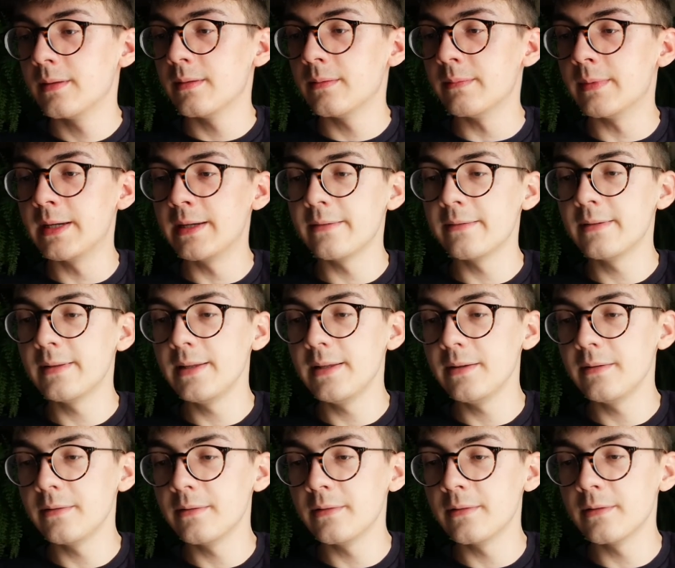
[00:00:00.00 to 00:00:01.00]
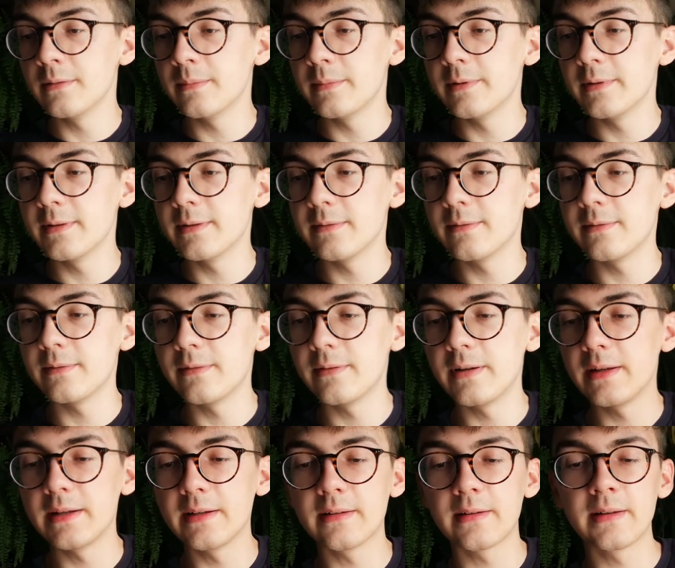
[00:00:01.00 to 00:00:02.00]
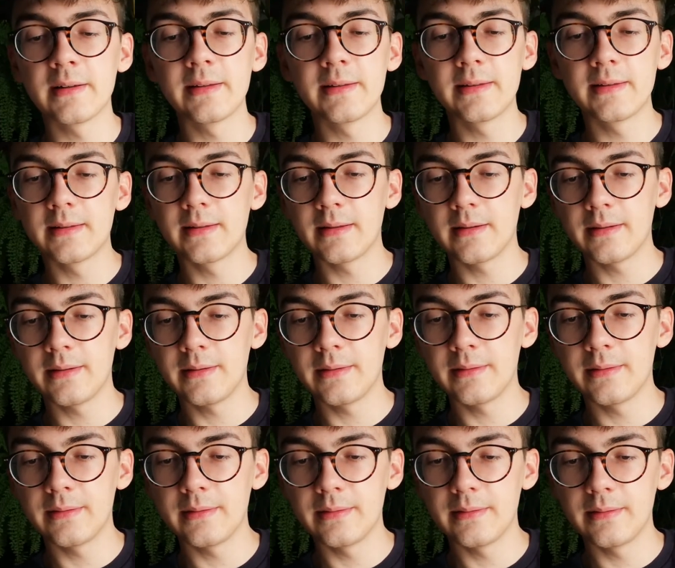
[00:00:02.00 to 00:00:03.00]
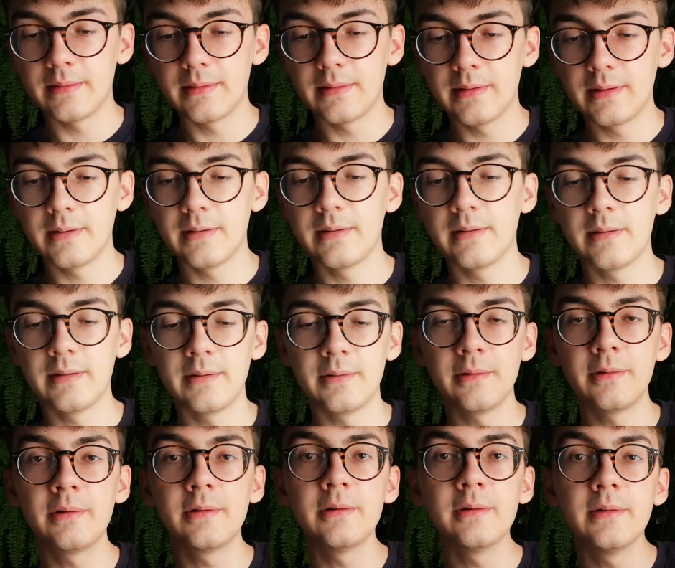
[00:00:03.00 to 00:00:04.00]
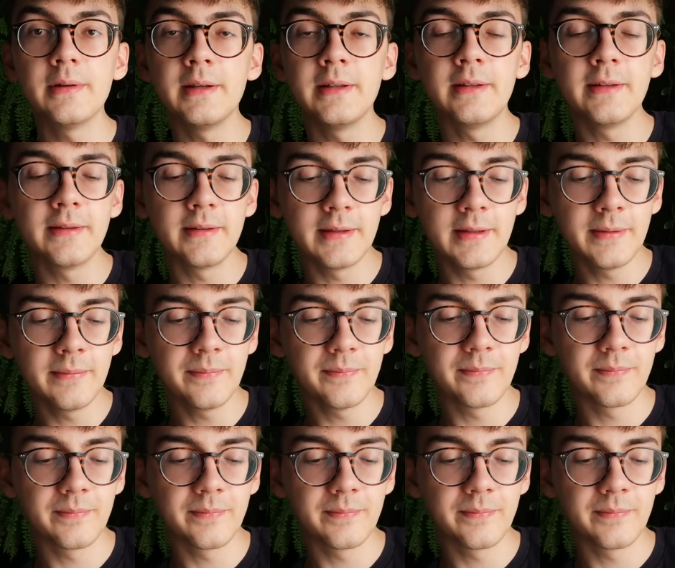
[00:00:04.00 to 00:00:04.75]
My only Hugo Boss fragrance, Hugo EDT.